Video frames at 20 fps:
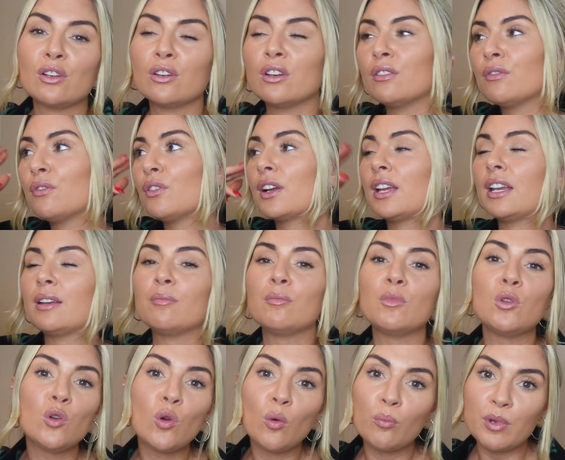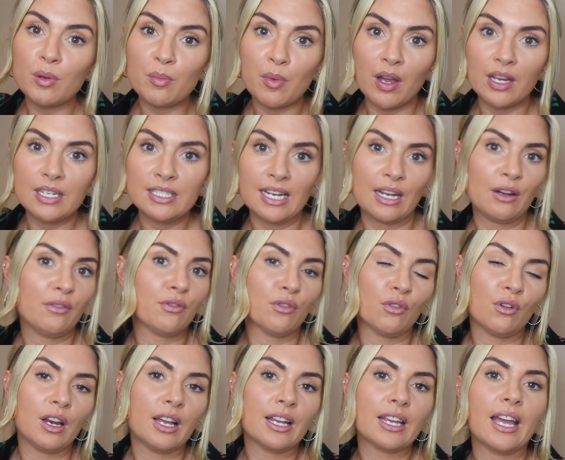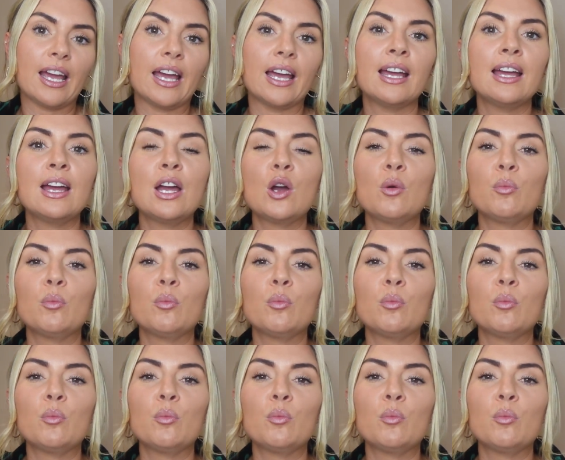on and fucking numb your mind out for all I care.